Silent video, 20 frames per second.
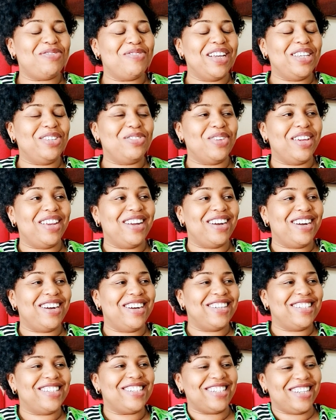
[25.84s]
that's my
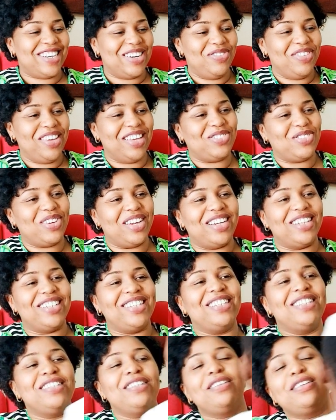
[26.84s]
sweetheart. Come here,
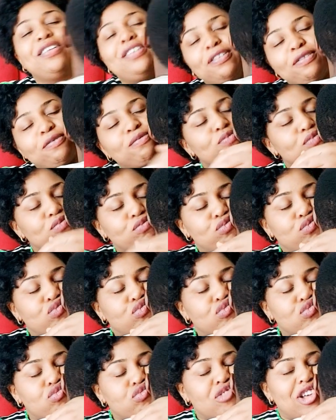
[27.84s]

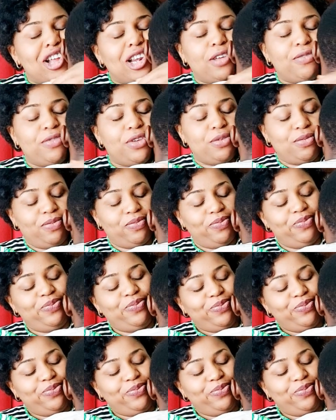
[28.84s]
sweetheart. I love you.